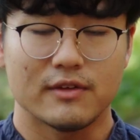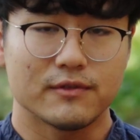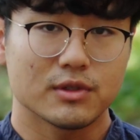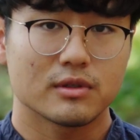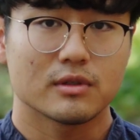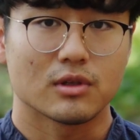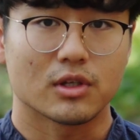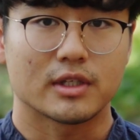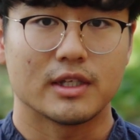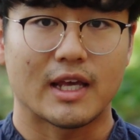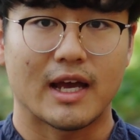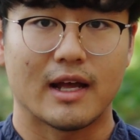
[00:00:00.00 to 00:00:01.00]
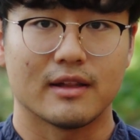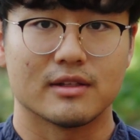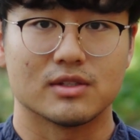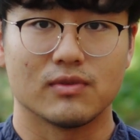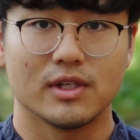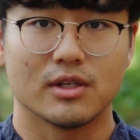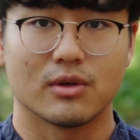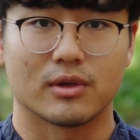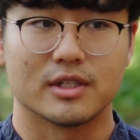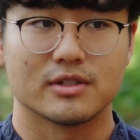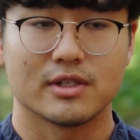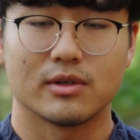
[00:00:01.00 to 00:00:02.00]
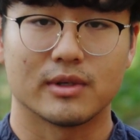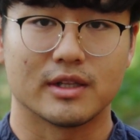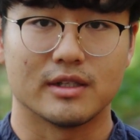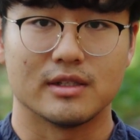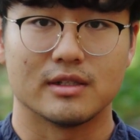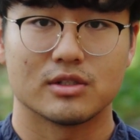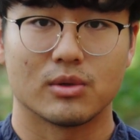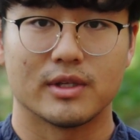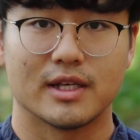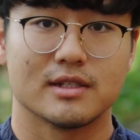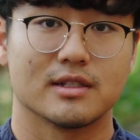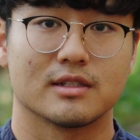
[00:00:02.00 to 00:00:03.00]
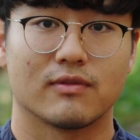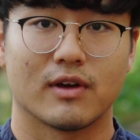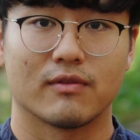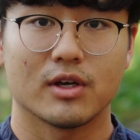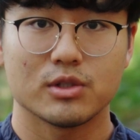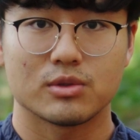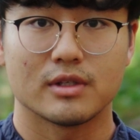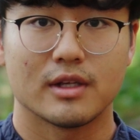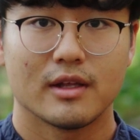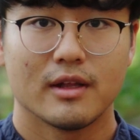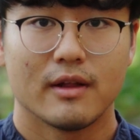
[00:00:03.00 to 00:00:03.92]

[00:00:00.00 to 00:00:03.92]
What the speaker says: If you're looking at this video considering the Sony a6500,